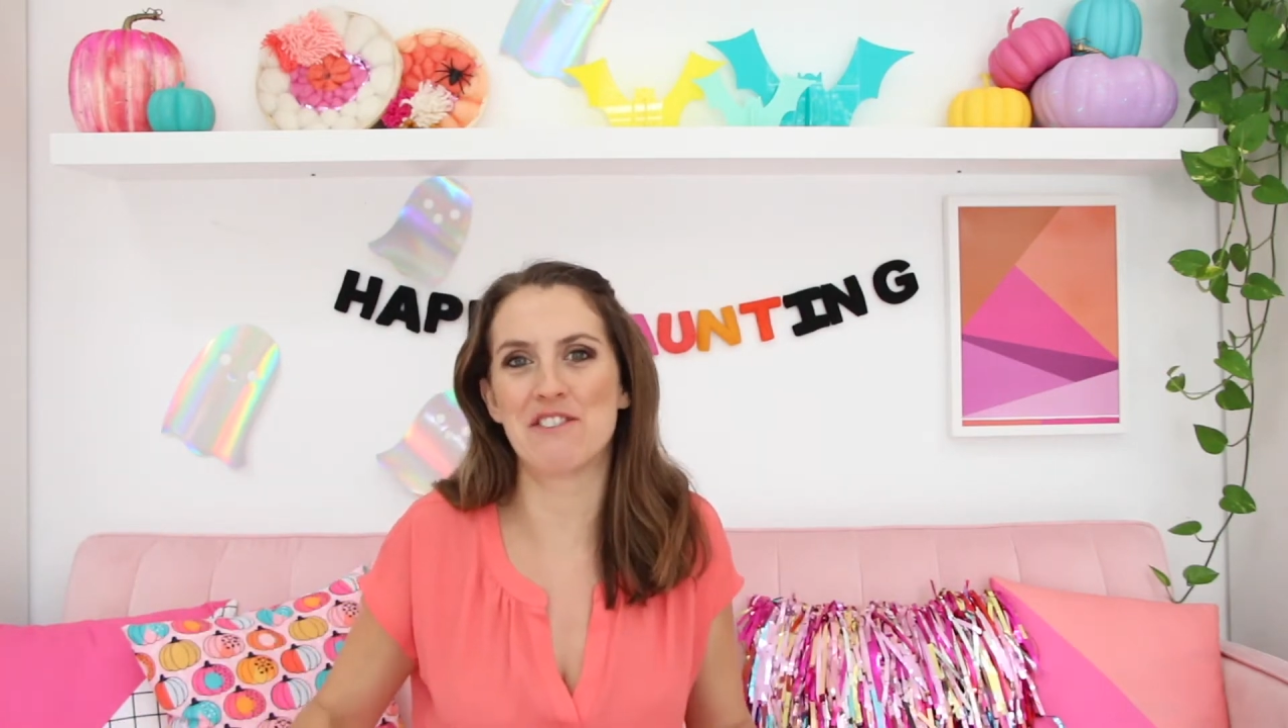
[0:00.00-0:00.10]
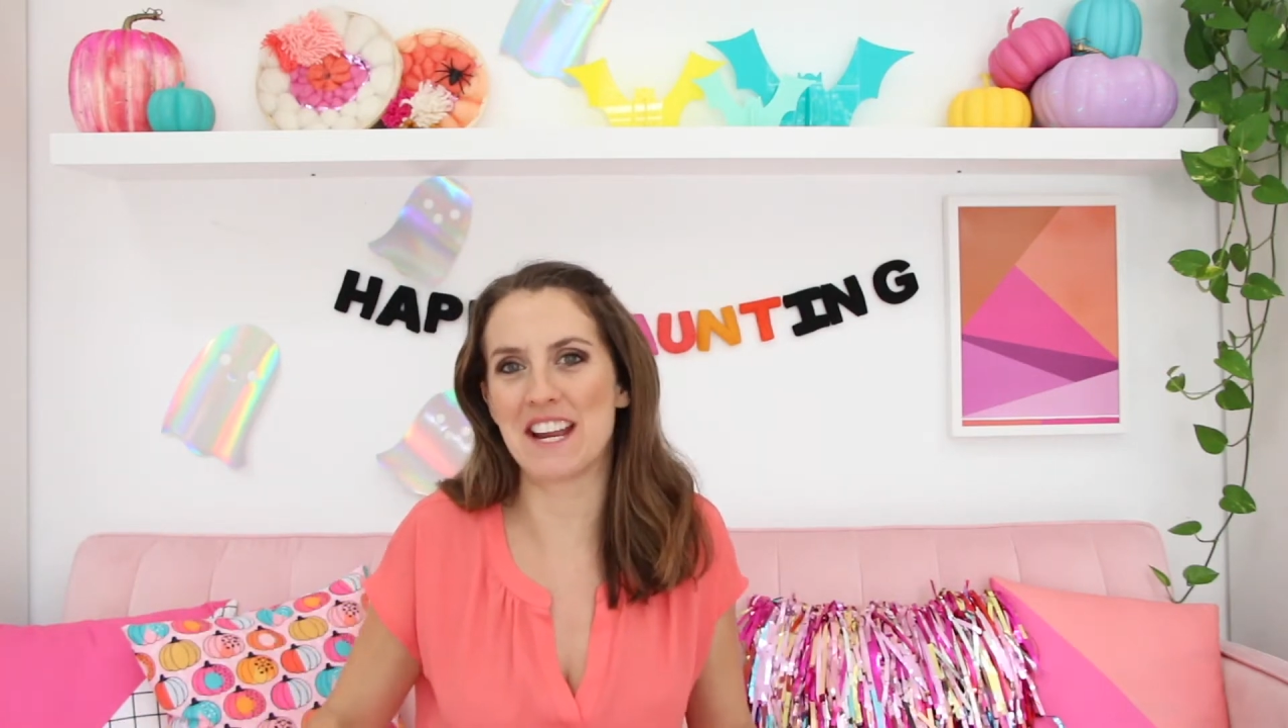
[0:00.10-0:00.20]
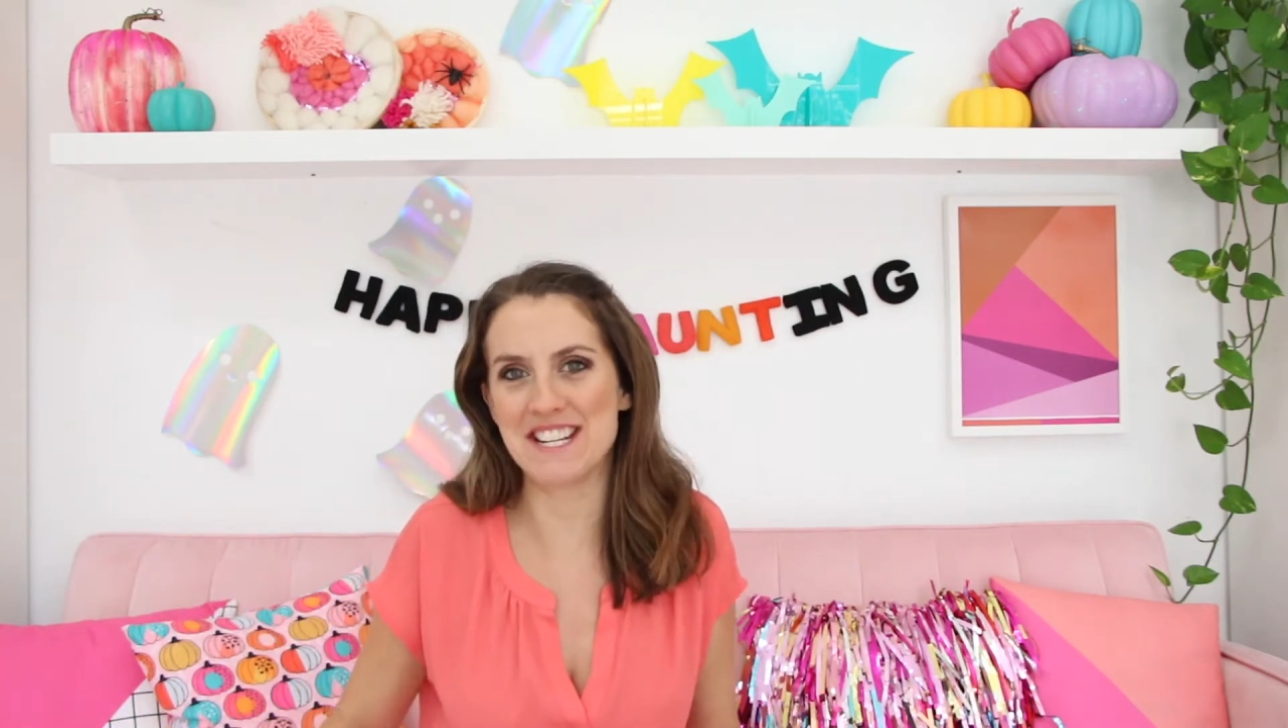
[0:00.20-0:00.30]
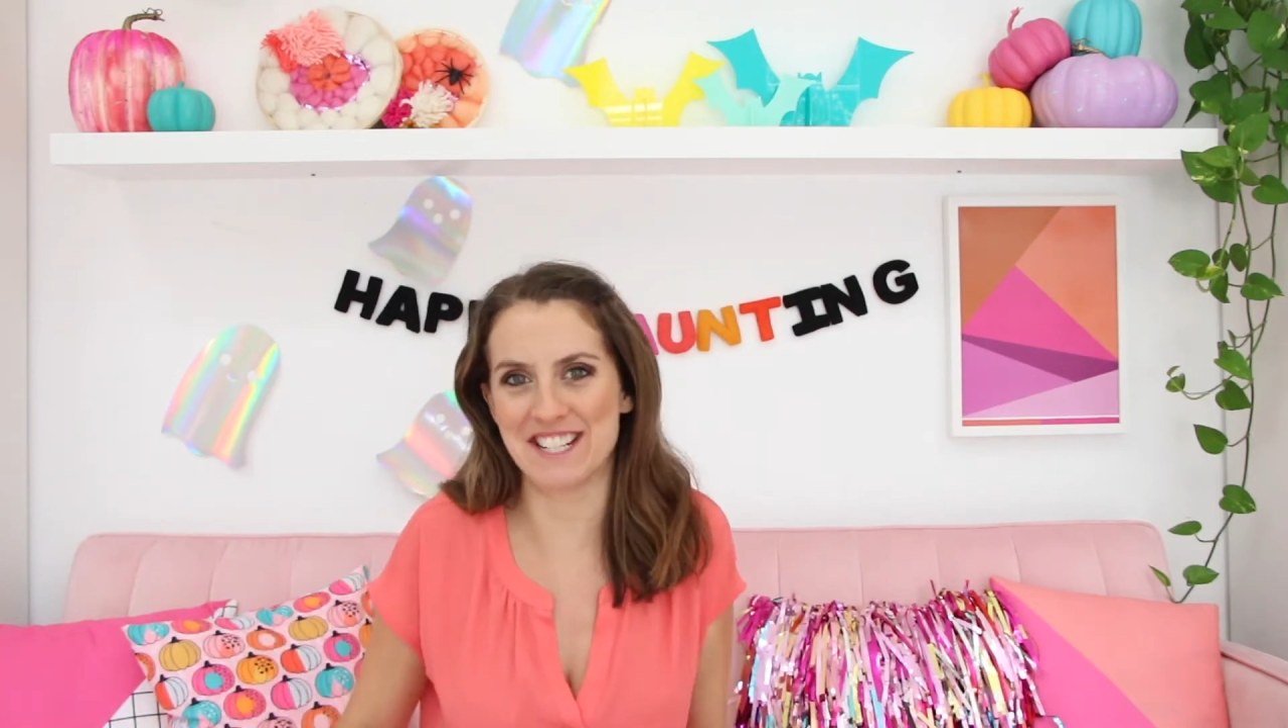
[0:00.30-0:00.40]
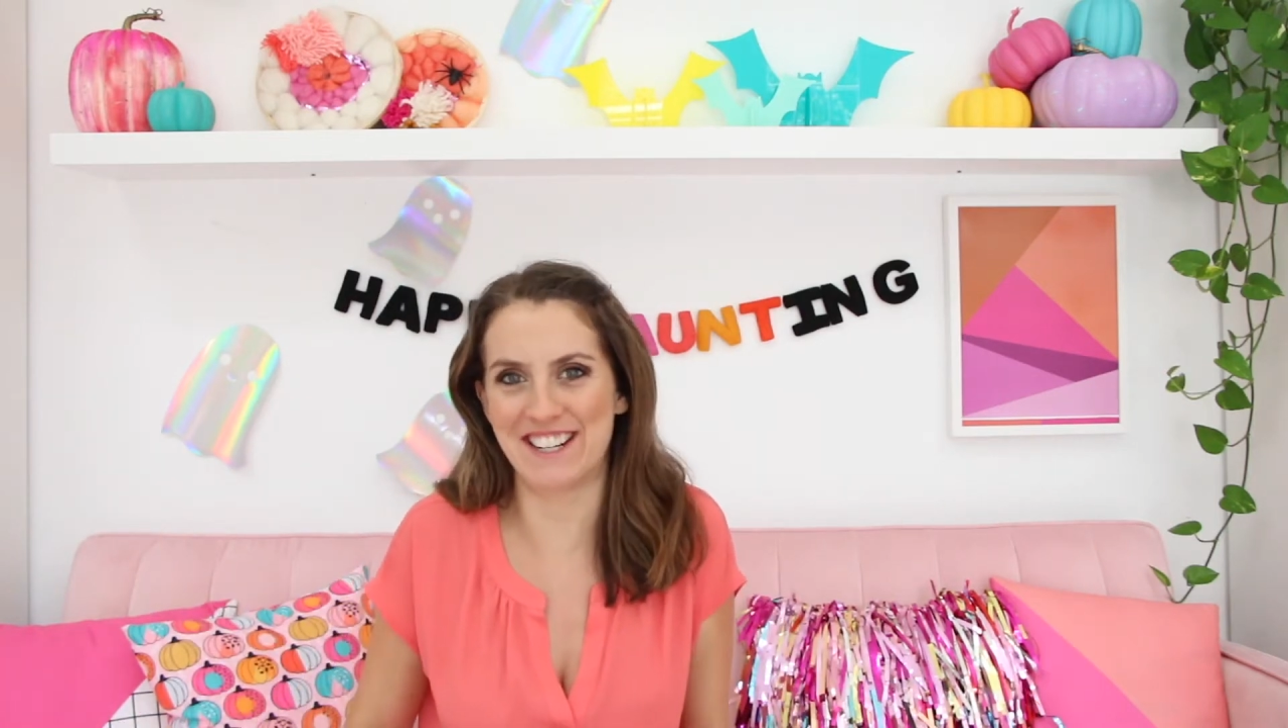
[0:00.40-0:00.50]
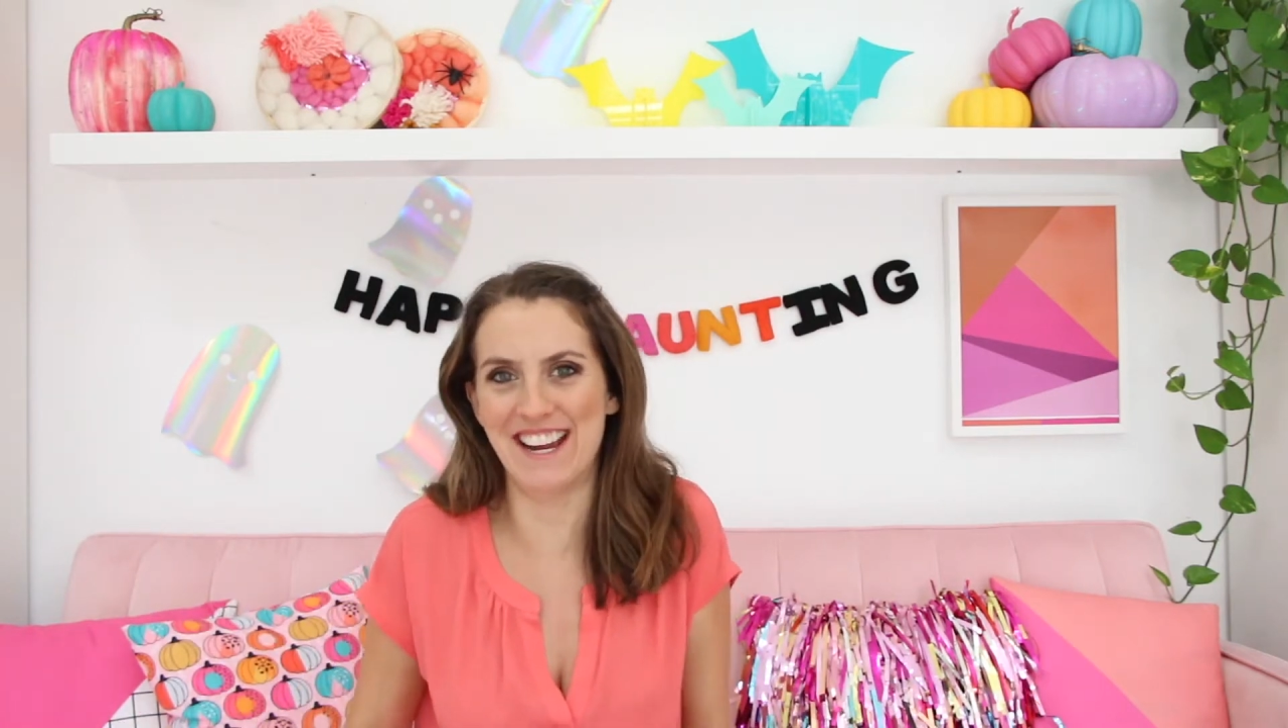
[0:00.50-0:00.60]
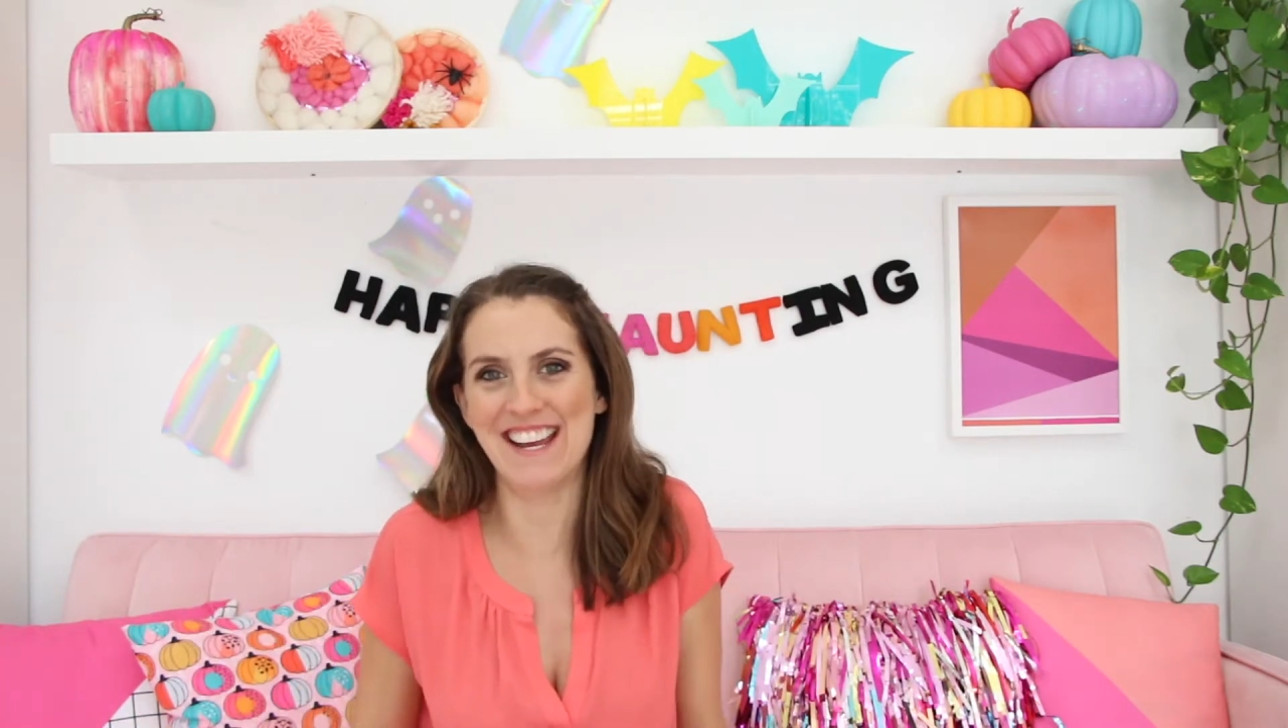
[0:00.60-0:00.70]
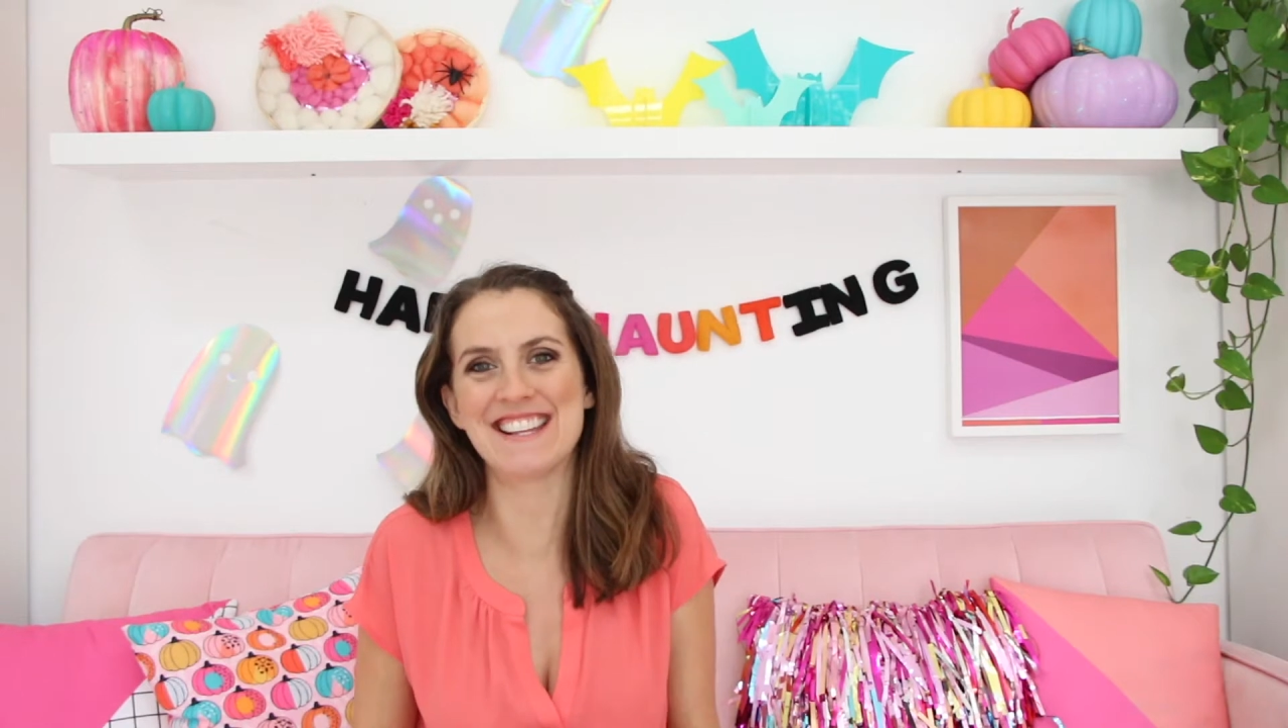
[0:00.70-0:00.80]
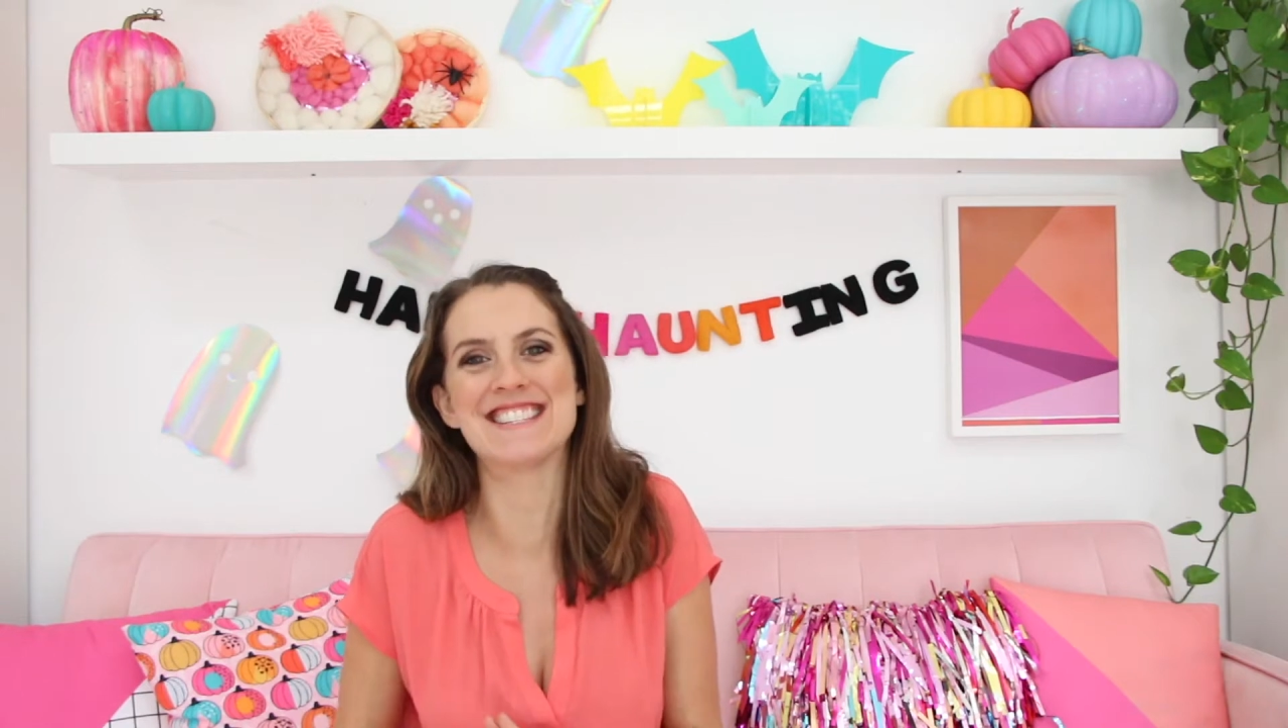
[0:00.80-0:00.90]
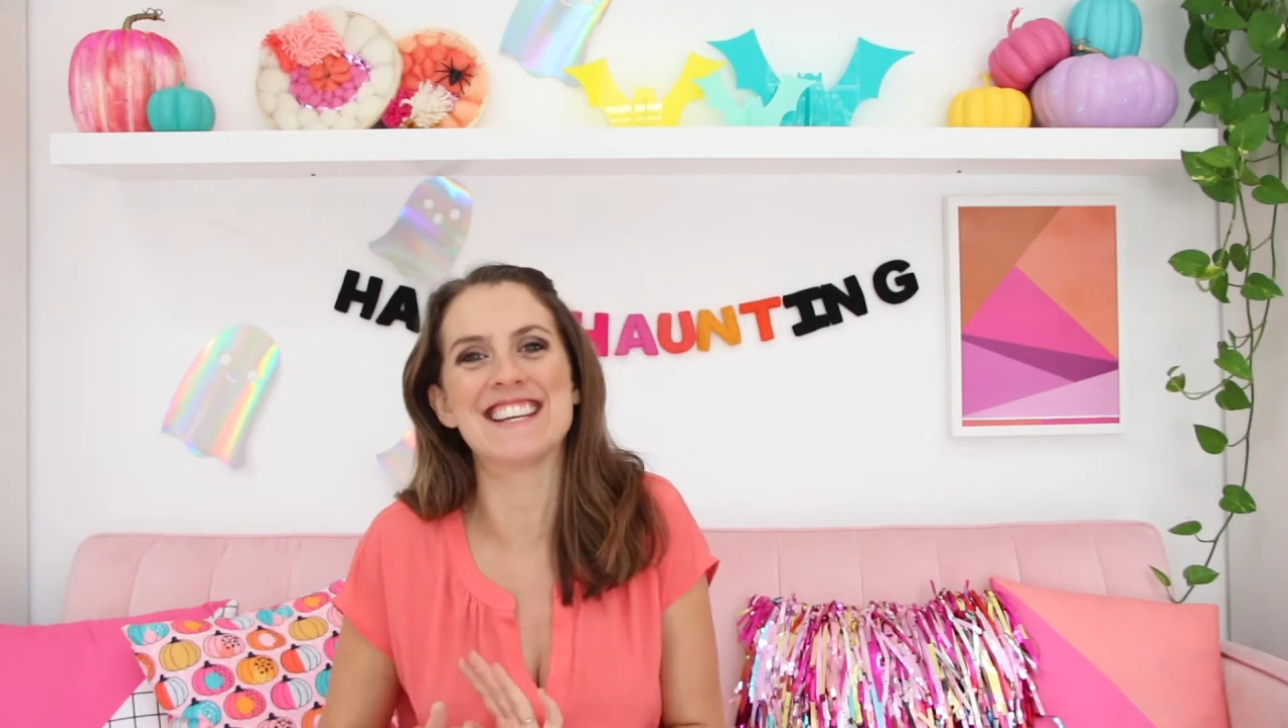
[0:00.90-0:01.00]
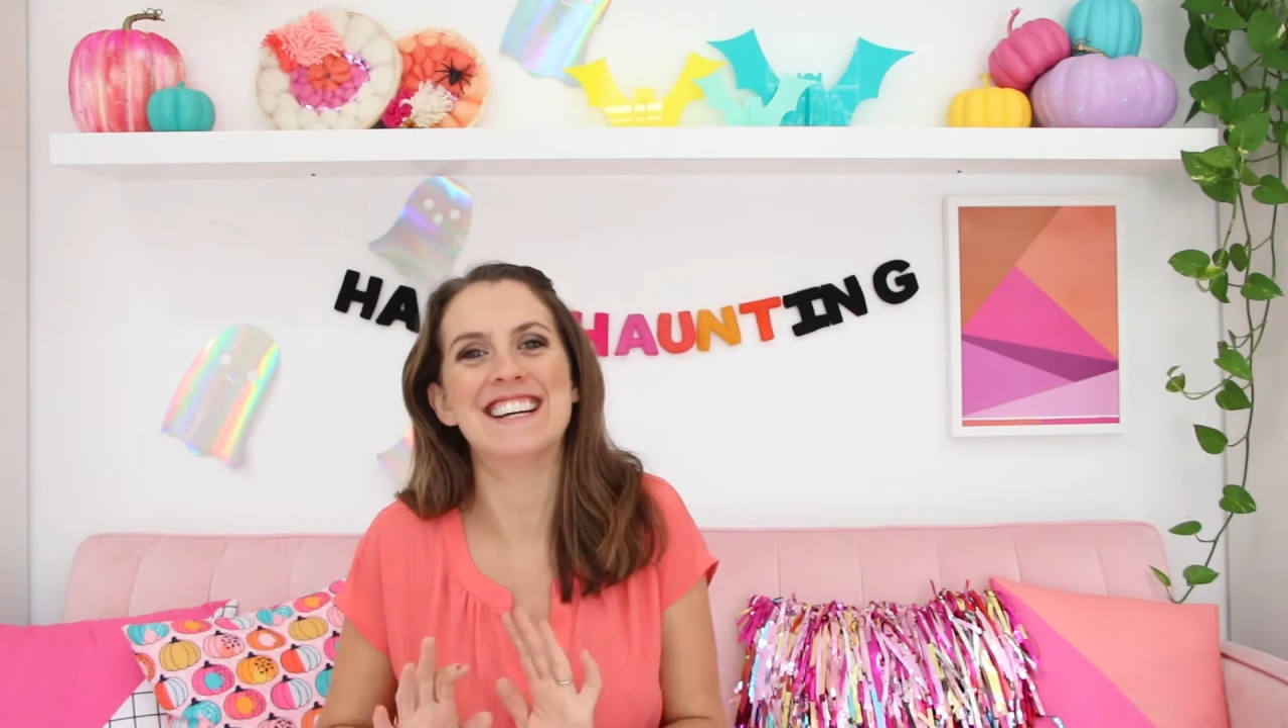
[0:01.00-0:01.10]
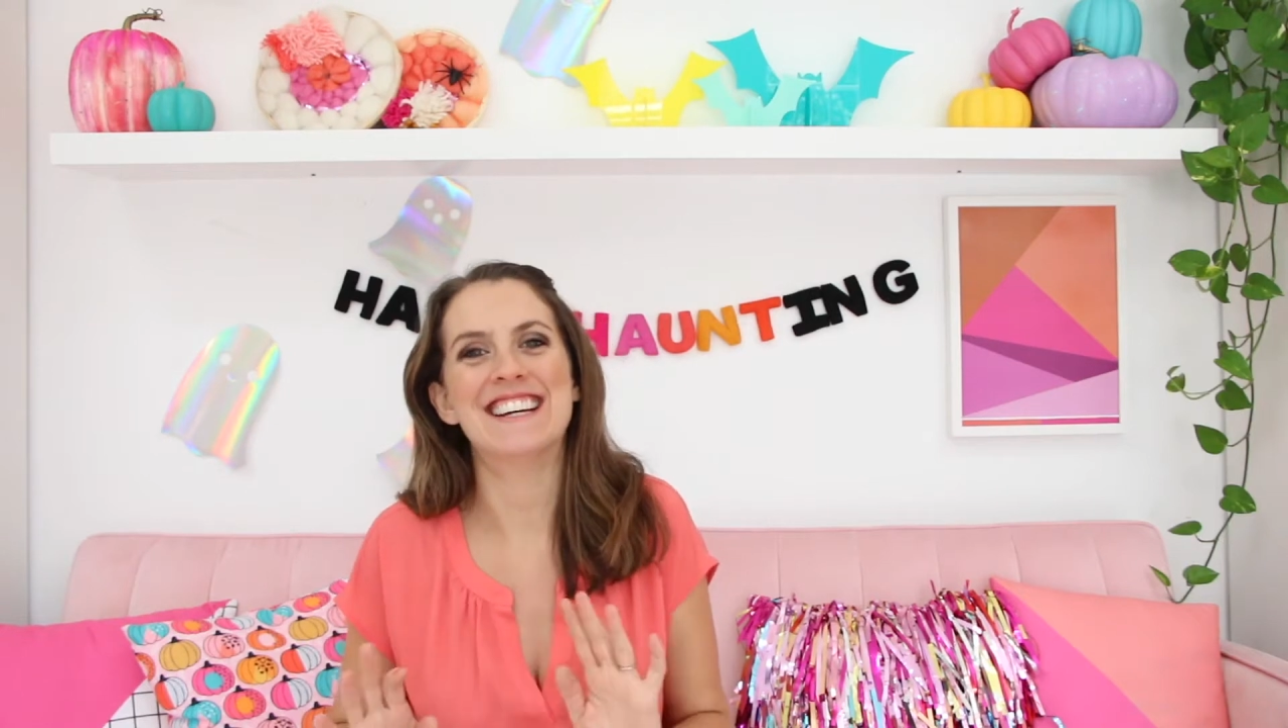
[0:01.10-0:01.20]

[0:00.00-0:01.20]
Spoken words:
reindeer heads.